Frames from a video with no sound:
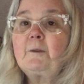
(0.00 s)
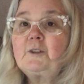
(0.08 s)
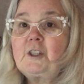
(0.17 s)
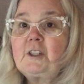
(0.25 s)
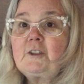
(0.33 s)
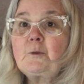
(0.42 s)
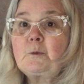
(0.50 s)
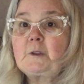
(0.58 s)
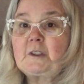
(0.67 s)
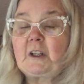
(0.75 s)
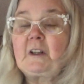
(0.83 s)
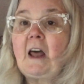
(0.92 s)
Jesus
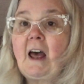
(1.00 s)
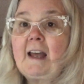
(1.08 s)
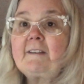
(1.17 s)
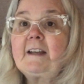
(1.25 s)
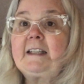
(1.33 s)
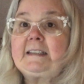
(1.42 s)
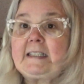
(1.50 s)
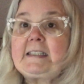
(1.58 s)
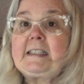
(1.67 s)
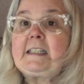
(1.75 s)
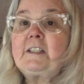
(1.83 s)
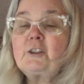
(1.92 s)
was alive unless
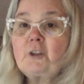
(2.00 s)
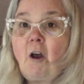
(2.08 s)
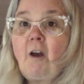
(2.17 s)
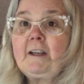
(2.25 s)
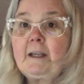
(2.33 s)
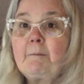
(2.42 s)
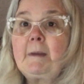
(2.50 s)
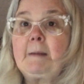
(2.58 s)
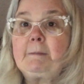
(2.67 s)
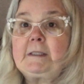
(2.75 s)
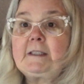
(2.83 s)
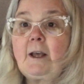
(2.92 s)
he saw him
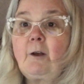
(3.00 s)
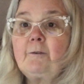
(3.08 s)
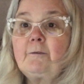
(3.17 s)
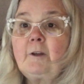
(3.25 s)
himself,